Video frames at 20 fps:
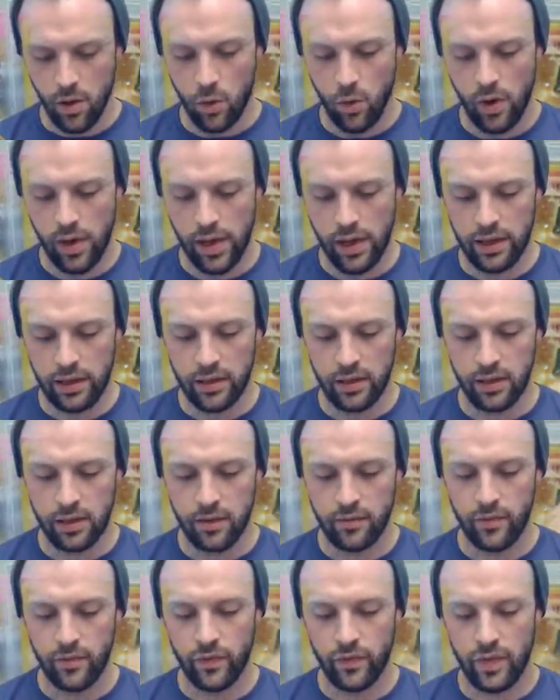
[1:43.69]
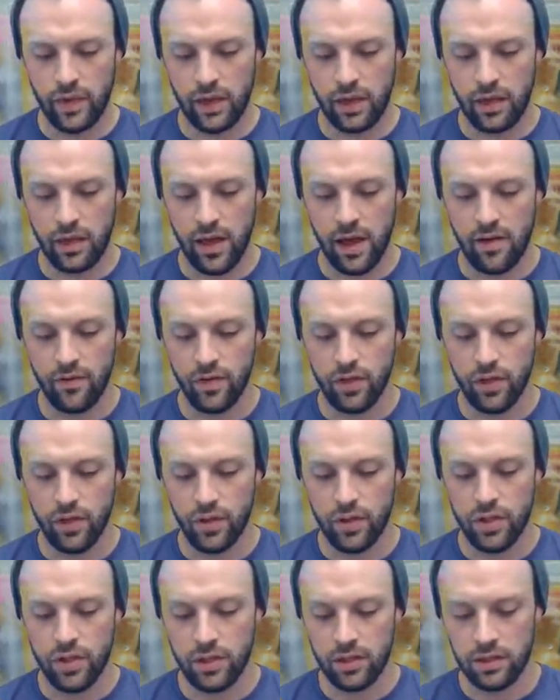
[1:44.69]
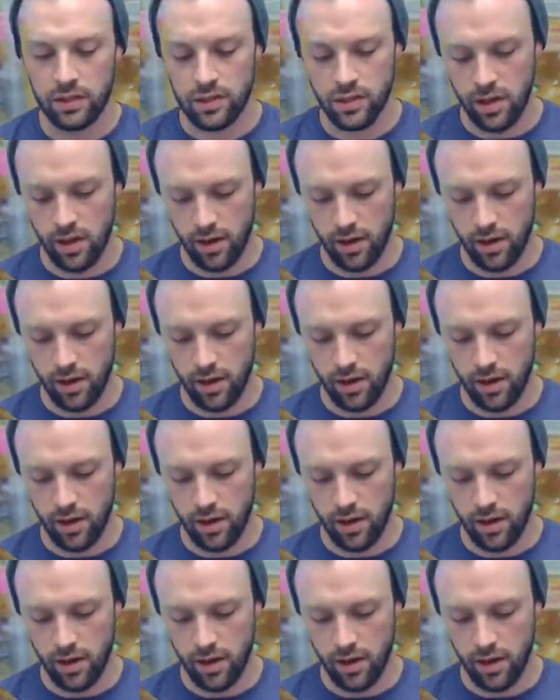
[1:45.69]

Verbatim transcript: with Evolutions.